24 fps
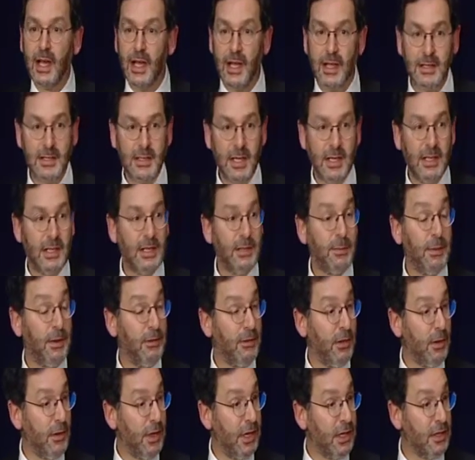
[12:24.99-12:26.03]
has tended to be
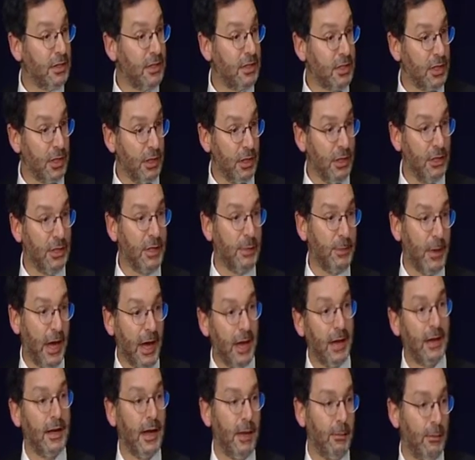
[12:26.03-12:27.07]
very concerned
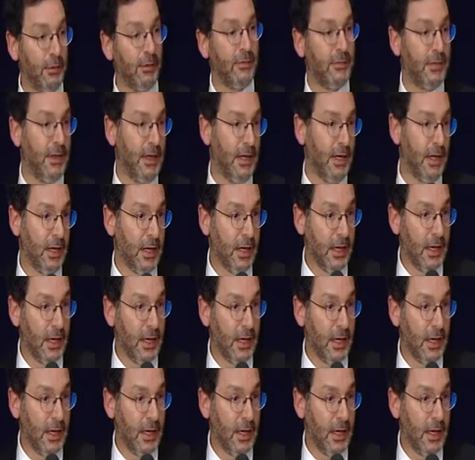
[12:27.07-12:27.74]
about a number of the